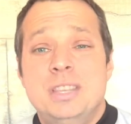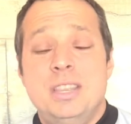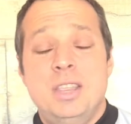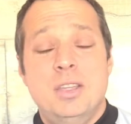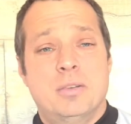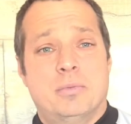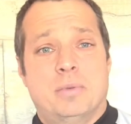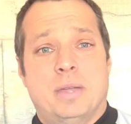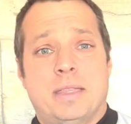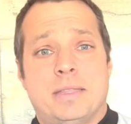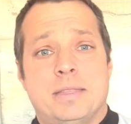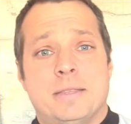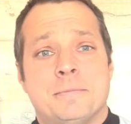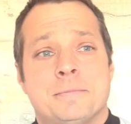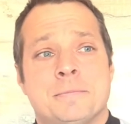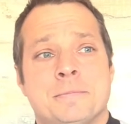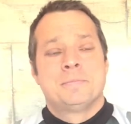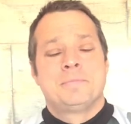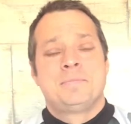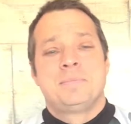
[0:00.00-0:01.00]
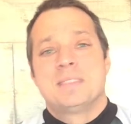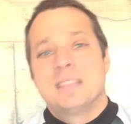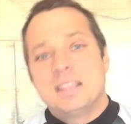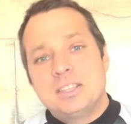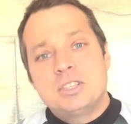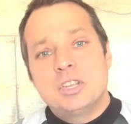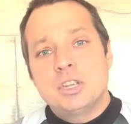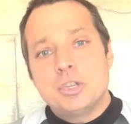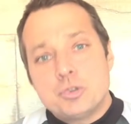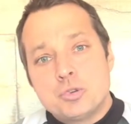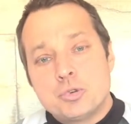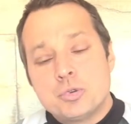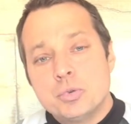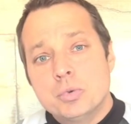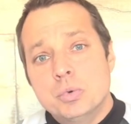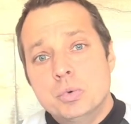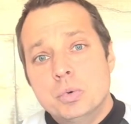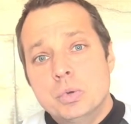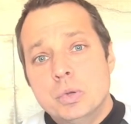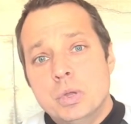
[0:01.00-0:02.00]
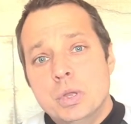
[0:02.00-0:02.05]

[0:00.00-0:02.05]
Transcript: deal with. That's not true.